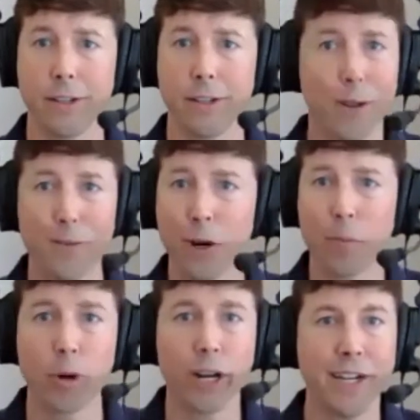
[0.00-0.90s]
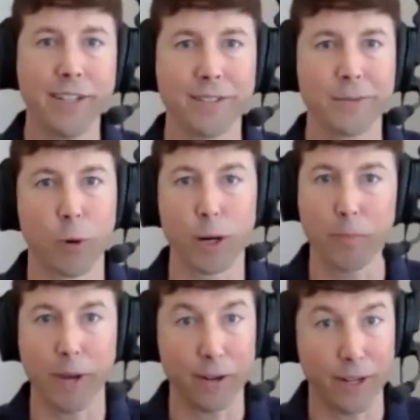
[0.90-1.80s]
All of our brains work
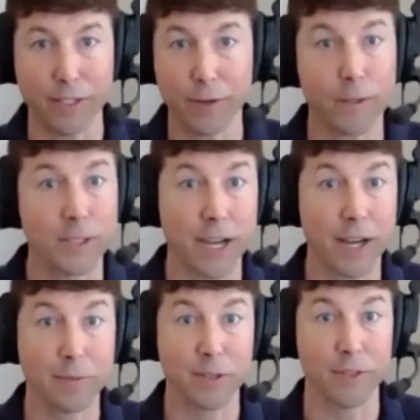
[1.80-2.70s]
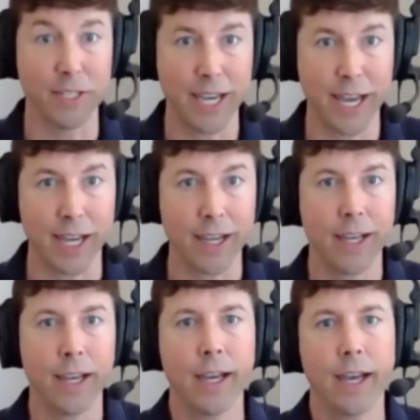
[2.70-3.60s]
better at different times of the day.
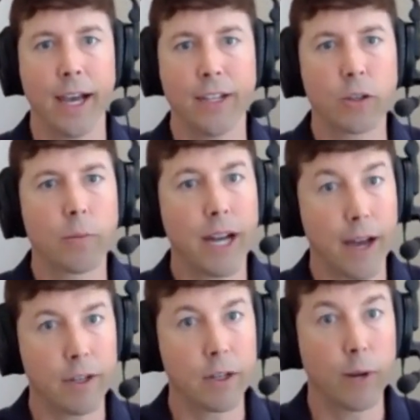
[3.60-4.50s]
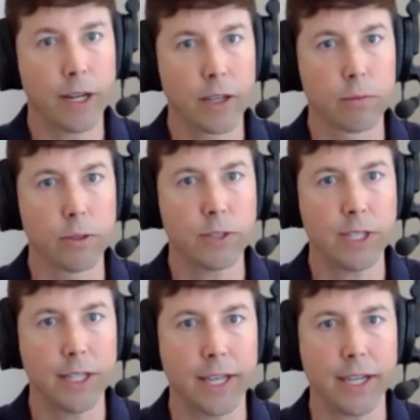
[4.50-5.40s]
And so by having a regular
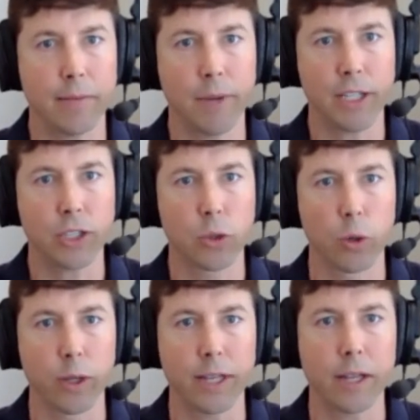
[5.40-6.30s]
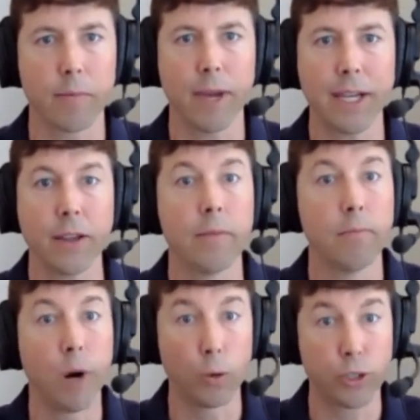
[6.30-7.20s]
routine, they can make sure that they're making the
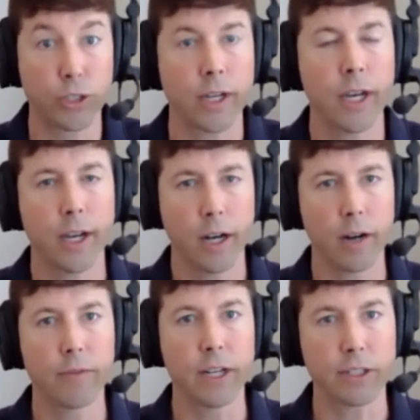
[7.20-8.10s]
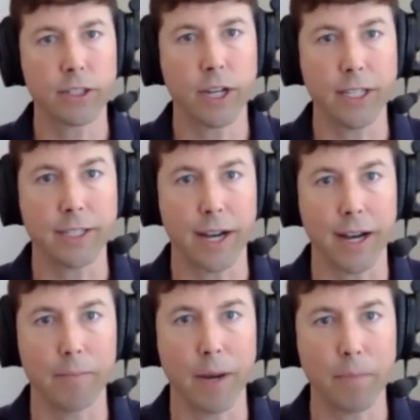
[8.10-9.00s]
most of their study
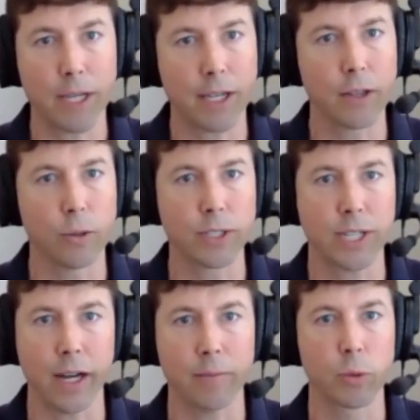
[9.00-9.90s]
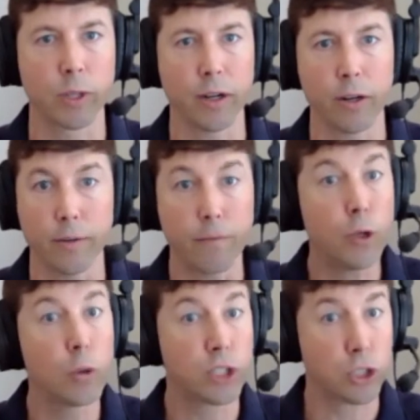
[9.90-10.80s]
time by picking those times when there are the
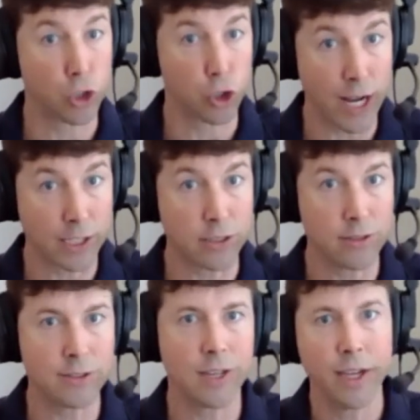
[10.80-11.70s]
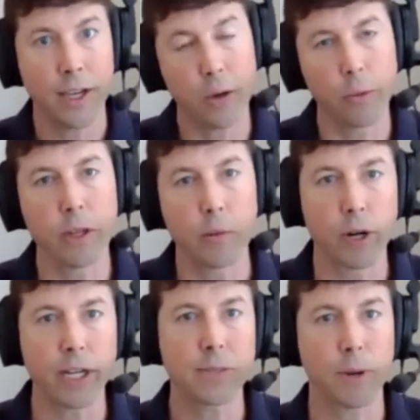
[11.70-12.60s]
fewest distractions and when their
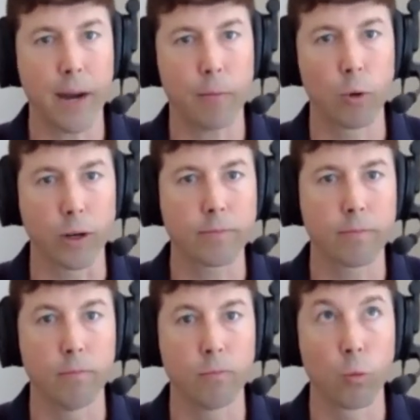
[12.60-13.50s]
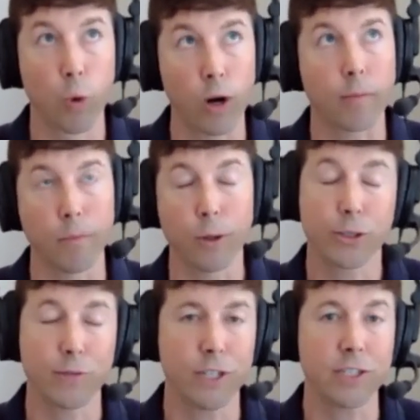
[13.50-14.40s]
brains perhaps work most
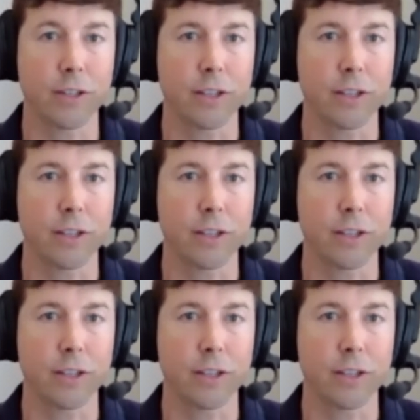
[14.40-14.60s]
efficiently.